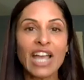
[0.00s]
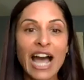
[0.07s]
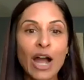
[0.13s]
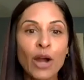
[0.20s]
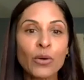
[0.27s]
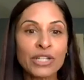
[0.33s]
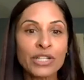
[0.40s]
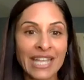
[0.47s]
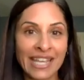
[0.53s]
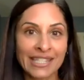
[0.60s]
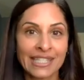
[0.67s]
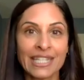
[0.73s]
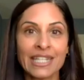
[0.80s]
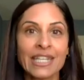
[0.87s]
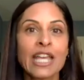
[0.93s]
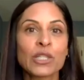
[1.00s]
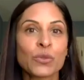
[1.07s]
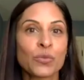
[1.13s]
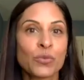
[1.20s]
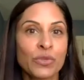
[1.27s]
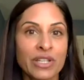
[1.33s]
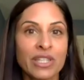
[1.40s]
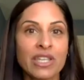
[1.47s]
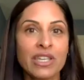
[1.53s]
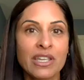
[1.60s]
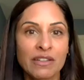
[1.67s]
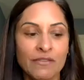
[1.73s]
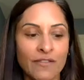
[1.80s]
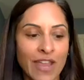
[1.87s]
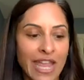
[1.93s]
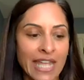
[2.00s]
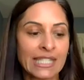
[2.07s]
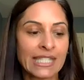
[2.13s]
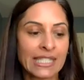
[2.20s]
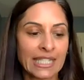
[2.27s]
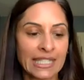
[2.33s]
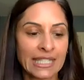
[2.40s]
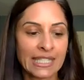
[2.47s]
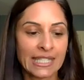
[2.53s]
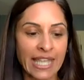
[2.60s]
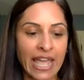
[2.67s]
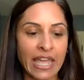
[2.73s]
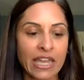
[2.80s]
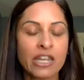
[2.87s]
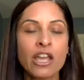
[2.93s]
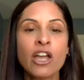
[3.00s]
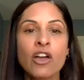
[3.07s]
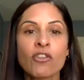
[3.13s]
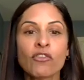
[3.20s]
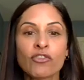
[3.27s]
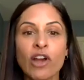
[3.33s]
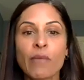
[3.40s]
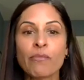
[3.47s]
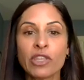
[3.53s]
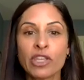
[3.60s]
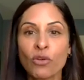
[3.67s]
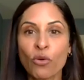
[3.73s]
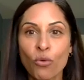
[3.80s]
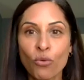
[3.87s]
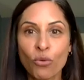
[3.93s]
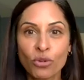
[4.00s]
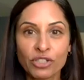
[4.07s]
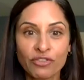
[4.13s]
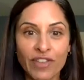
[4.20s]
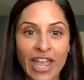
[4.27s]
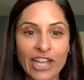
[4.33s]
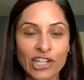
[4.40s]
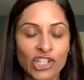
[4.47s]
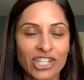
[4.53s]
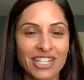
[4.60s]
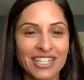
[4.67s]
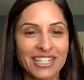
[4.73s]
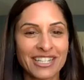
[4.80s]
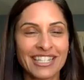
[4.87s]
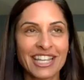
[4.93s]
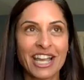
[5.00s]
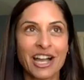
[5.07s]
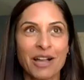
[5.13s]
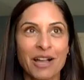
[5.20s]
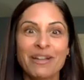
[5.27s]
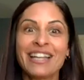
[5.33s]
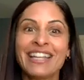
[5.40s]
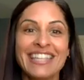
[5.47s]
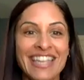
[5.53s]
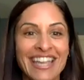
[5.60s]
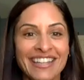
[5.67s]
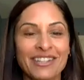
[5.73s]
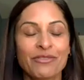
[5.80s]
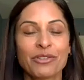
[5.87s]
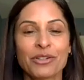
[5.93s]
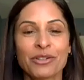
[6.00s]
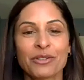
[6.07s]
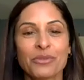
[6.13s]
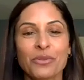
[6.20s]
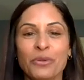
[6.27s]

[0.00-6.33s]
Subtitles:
Our testing has really advanced since then from the old fashioned, again, if you're as